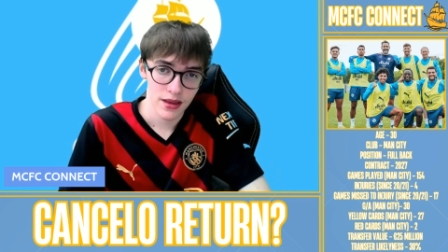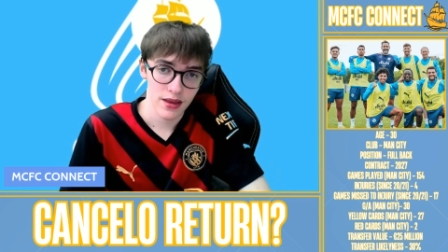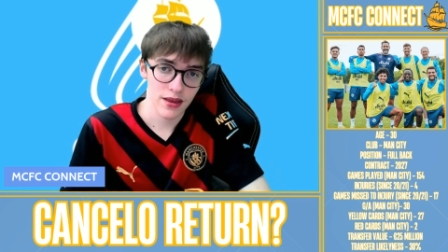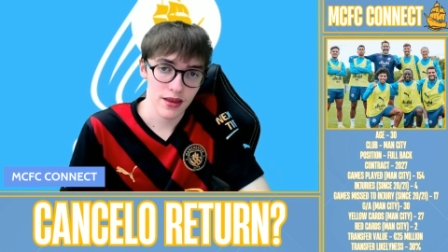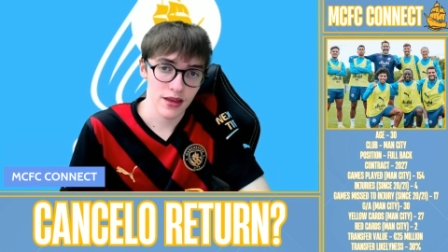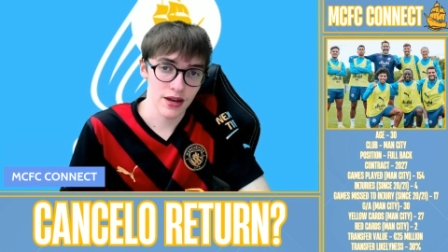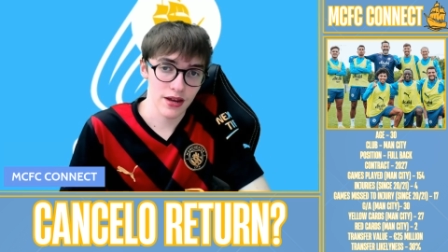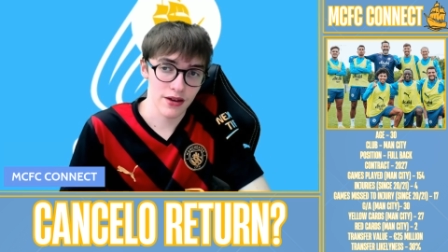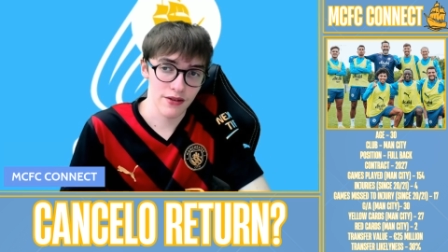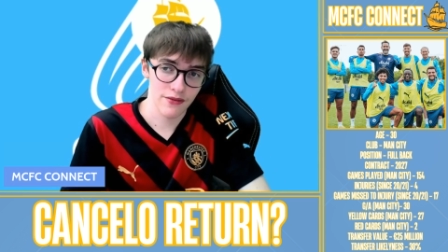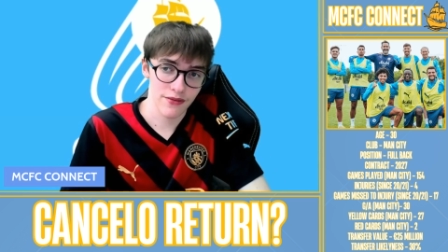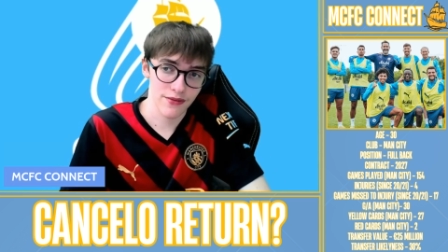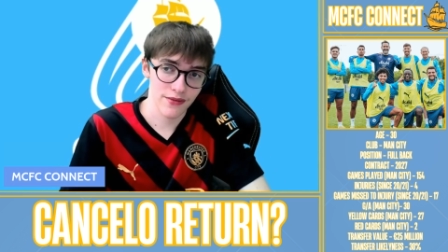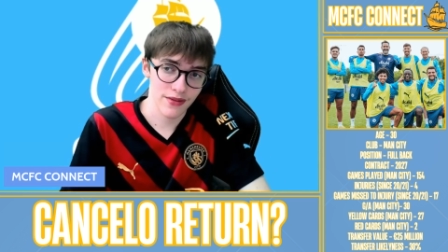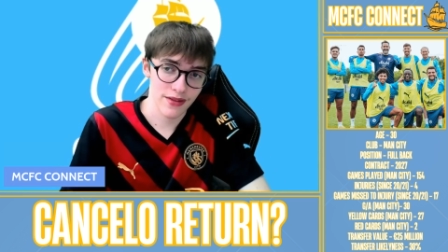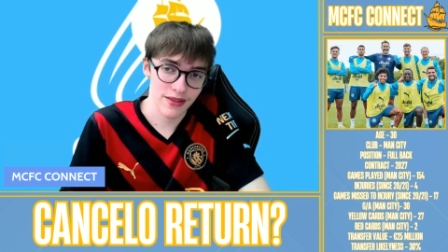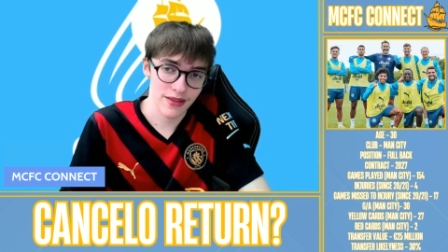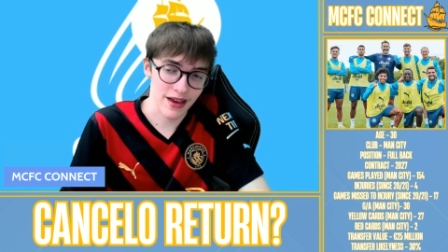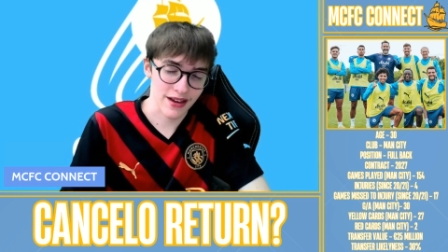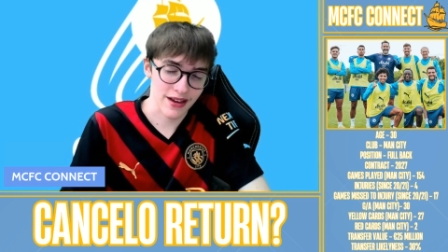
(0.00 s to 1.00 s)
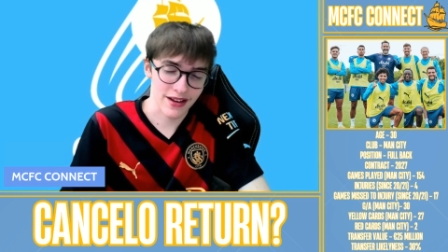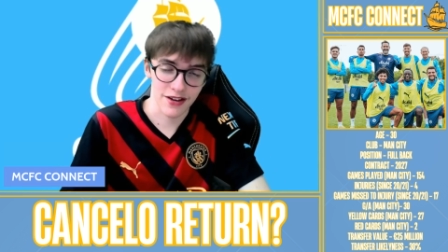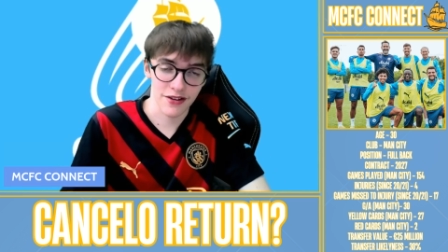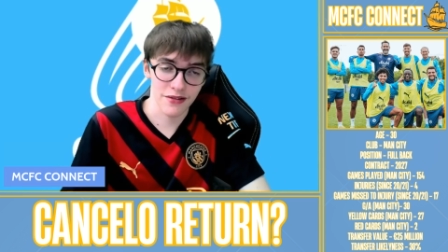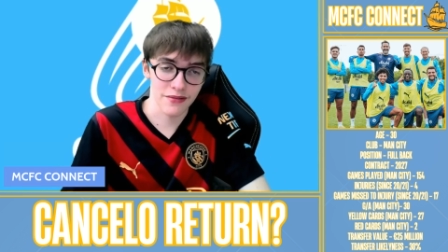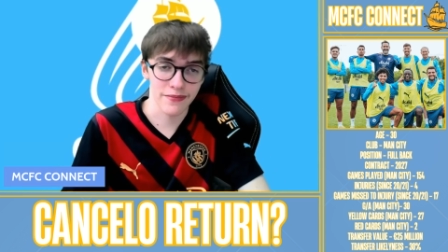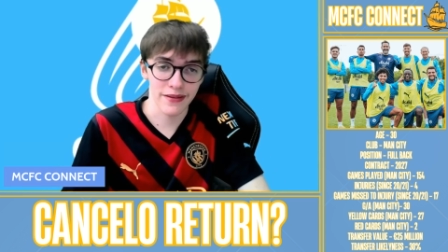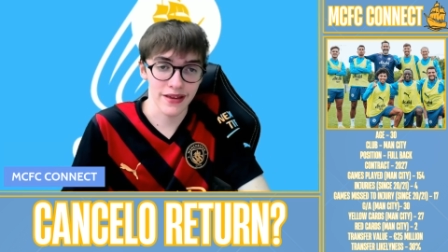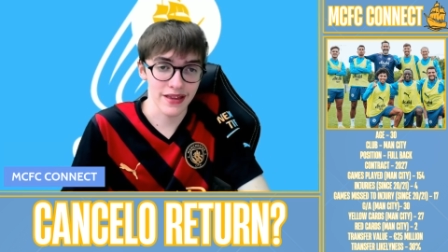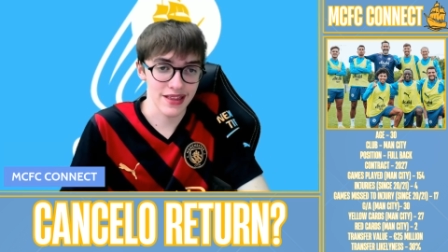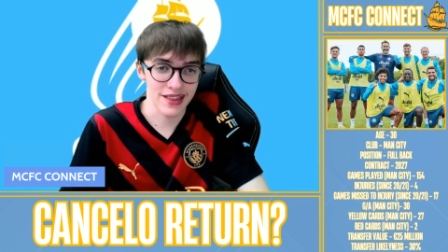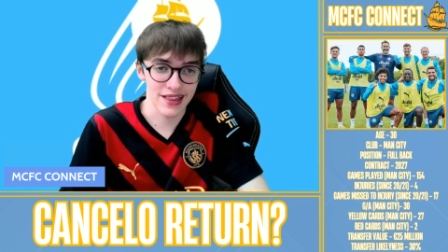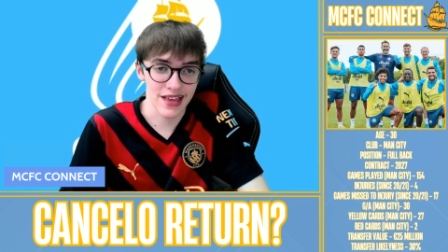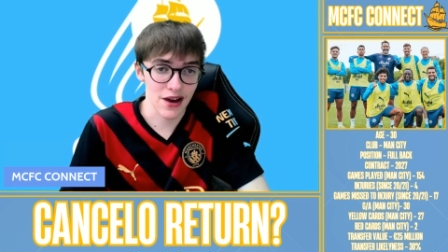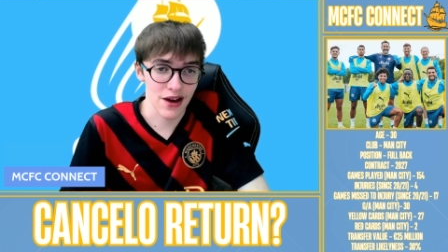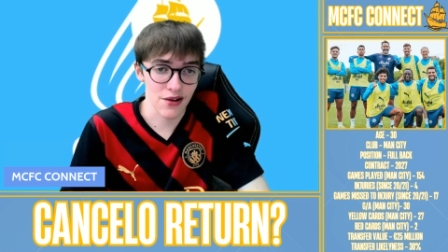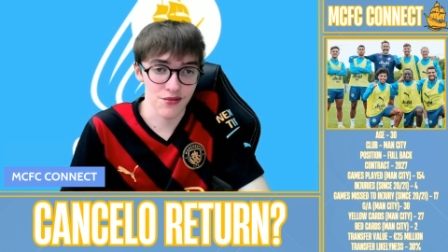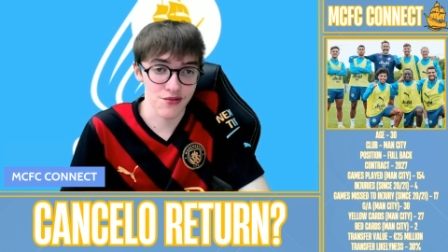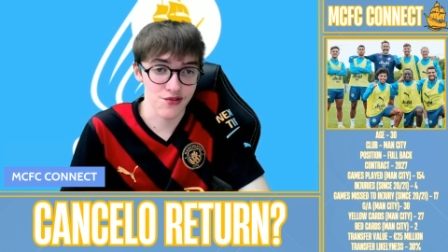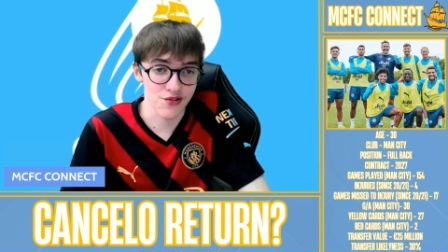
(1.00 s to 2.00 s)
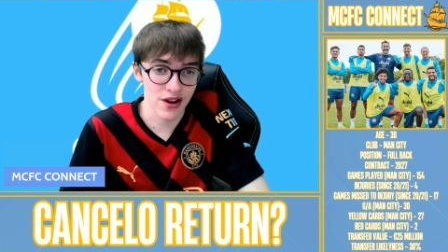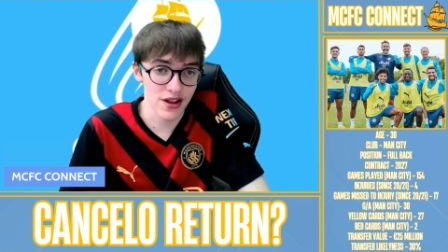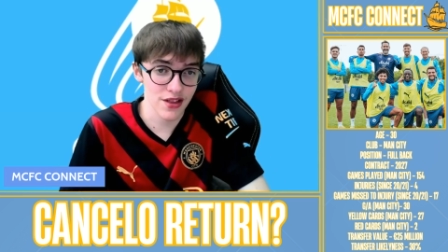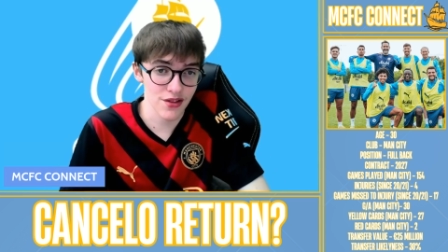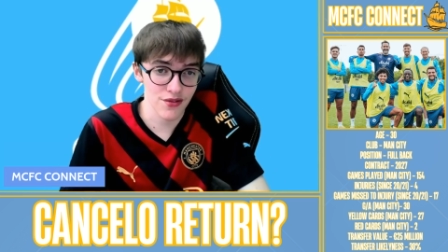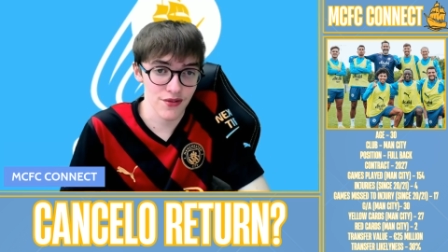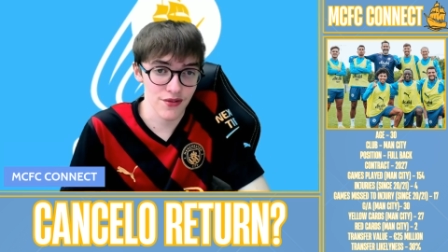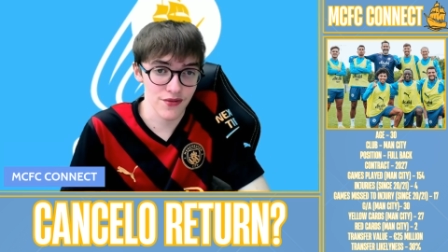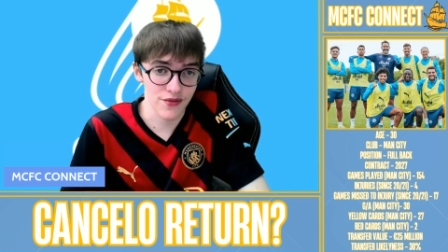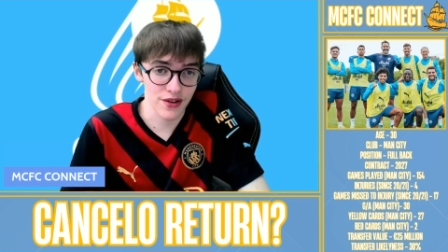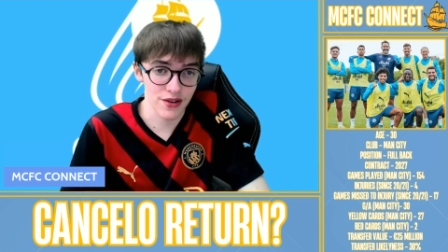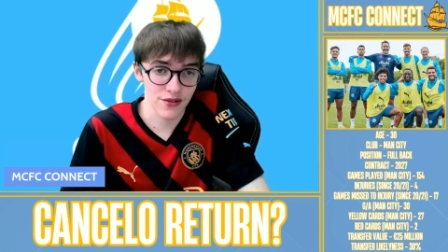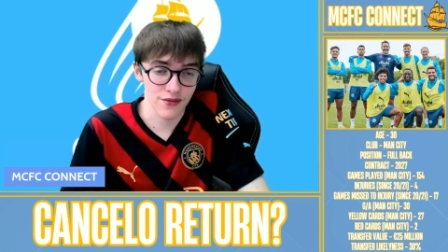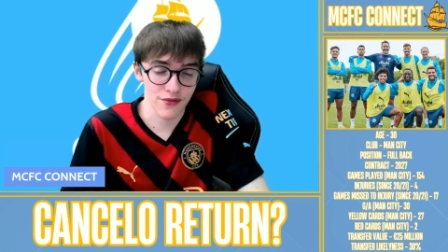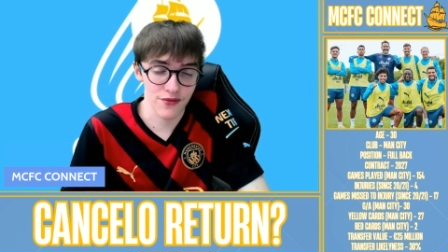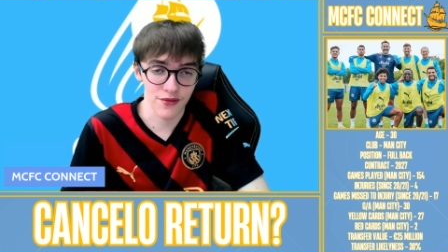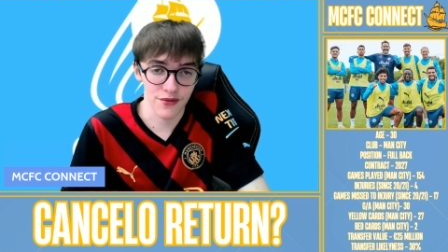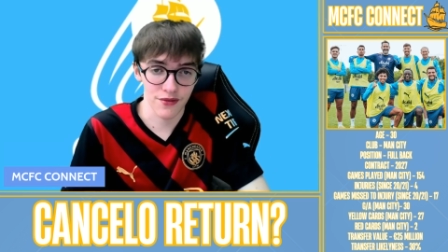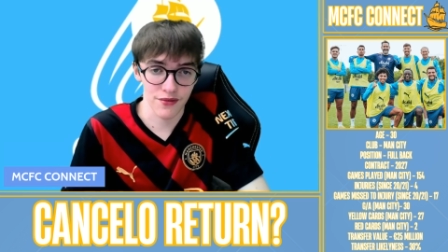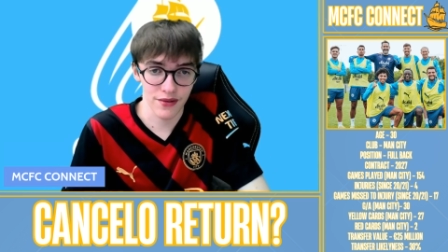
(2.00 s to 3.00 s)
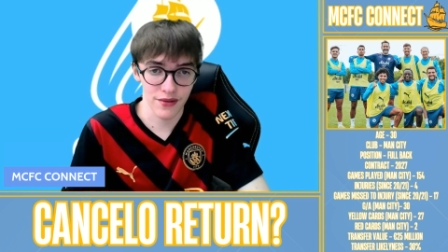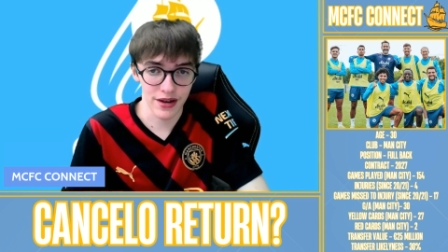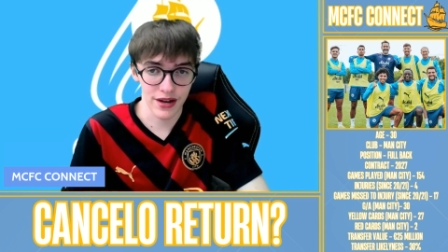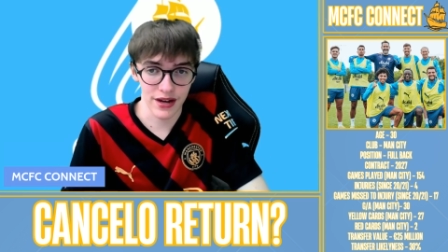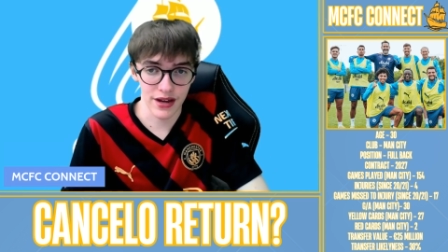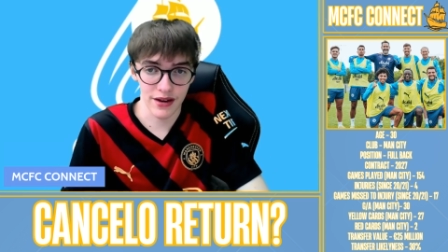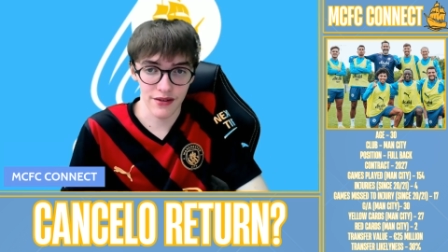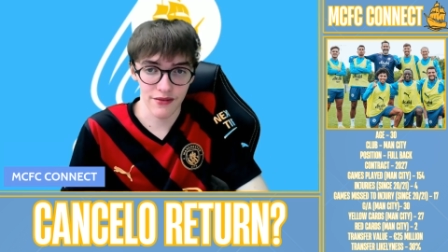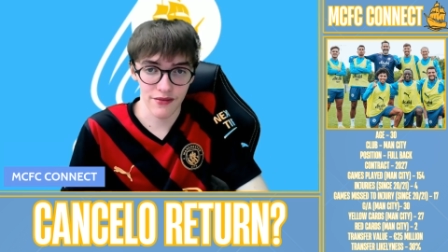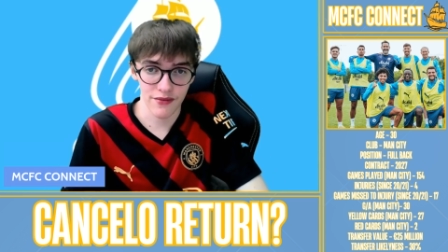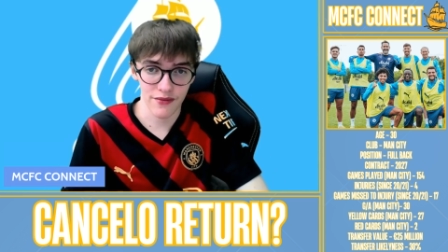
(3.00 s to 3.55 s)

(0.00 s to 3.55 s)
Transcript: you know that could be the whole transfer fund for all we know.